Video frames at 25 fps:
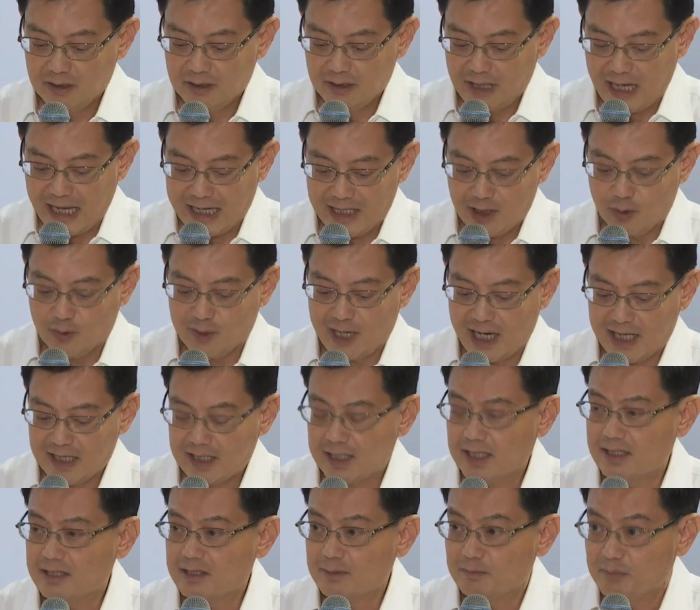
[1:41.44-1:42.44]
and
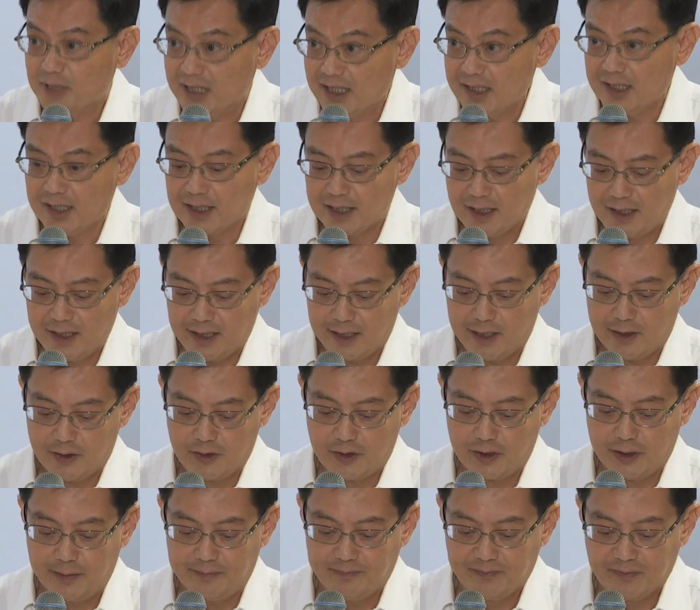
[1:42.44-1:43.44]
united political
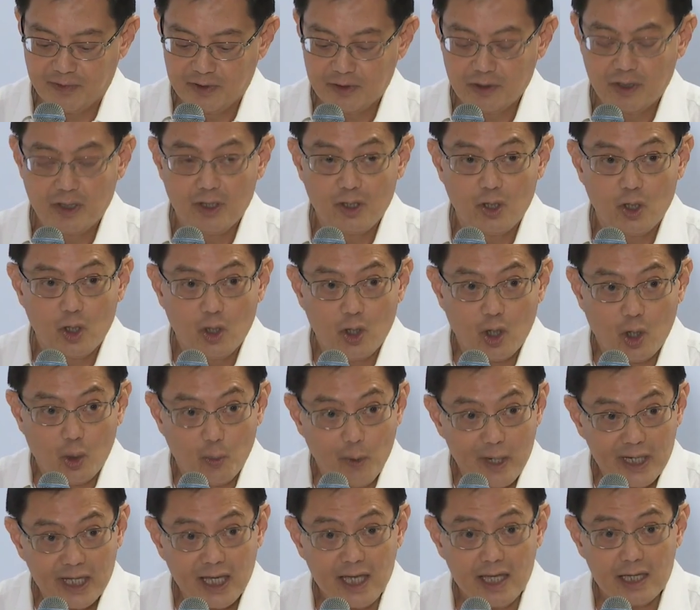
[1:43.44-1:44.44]
leadership
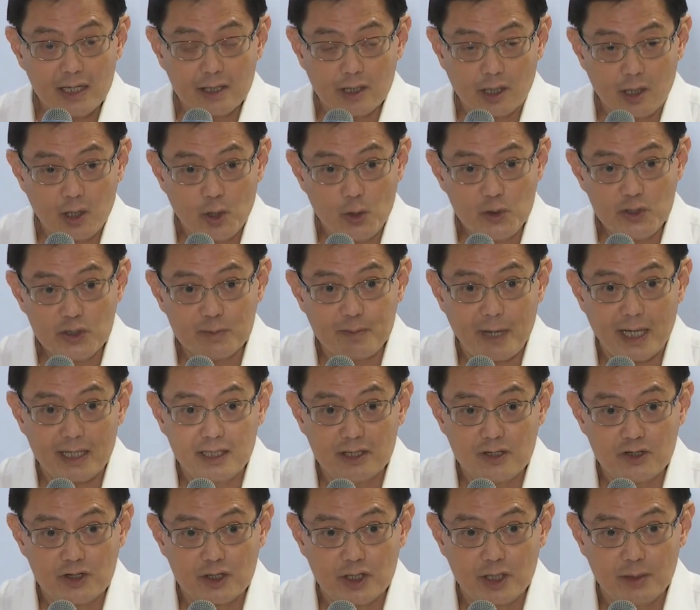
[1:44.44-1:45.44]
working in close
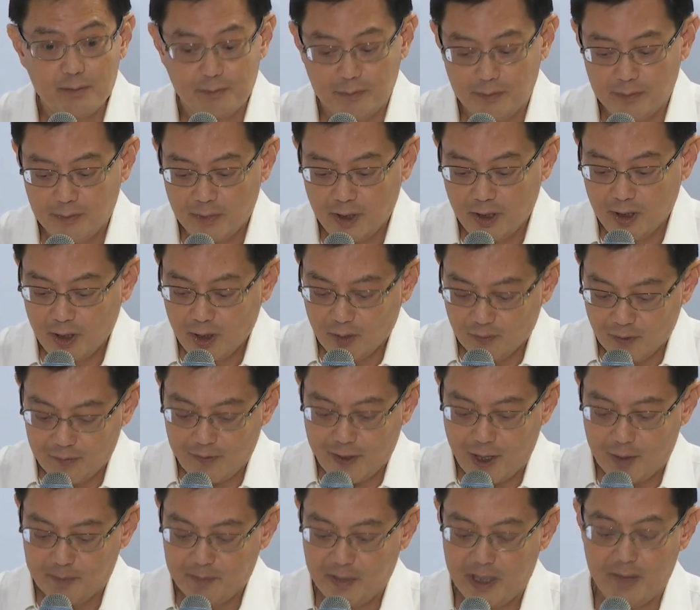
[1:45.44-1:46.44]
partnership with
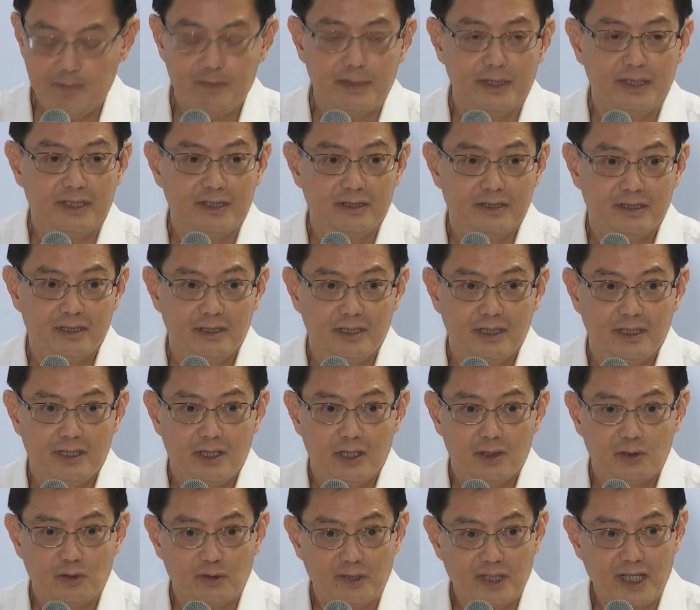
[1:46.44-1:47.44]
our people
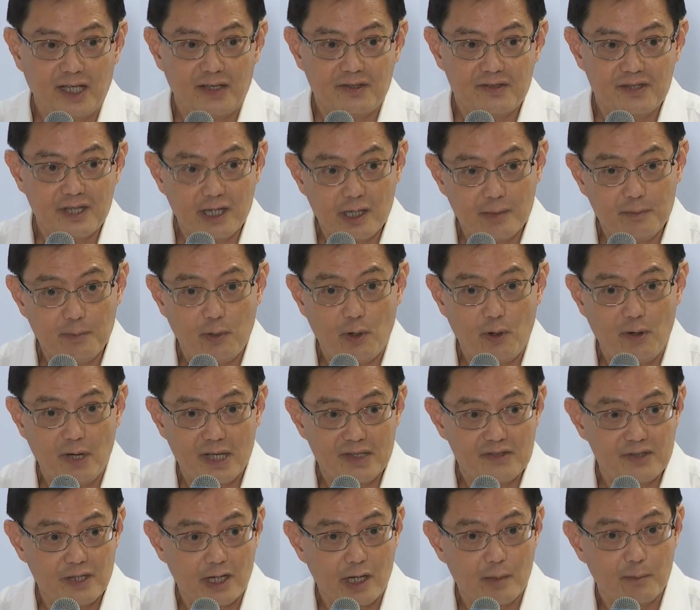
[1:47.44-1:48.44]
to take Singapore
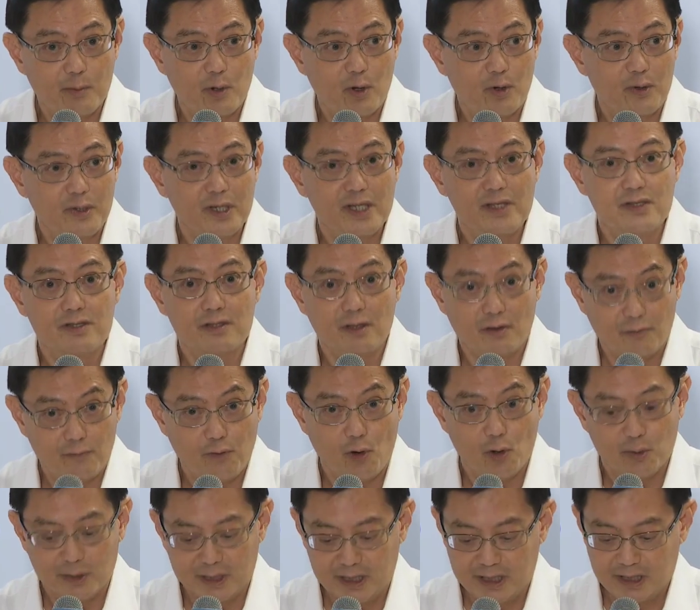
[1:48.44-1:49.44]
and Singaporeans
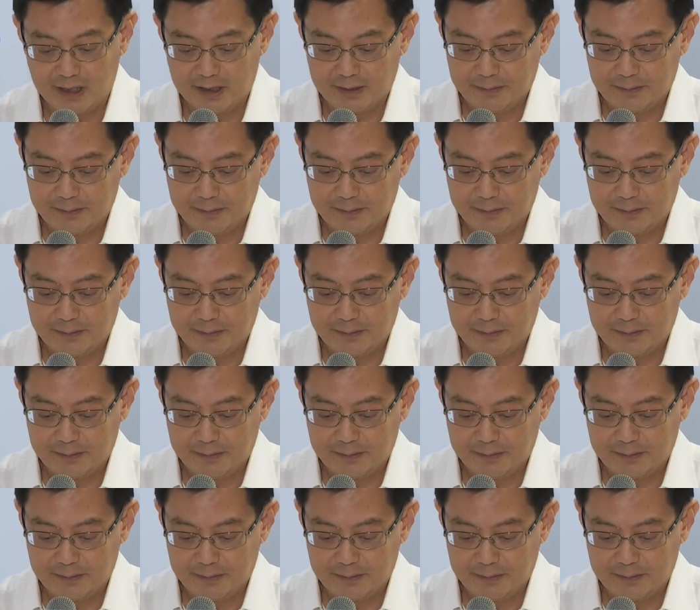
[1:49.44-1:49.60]
forward.